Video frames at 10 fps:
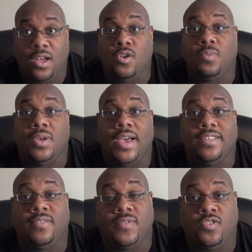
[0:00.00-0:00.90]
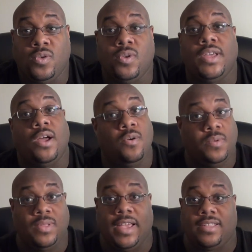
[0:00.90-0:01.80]
I hope you guys have enjoyed. I
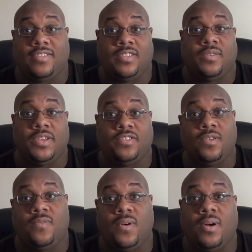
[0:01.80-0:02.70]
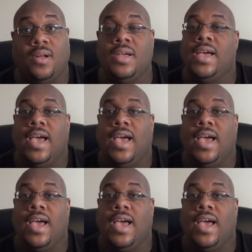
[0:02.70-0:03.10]
hope you like the series so far.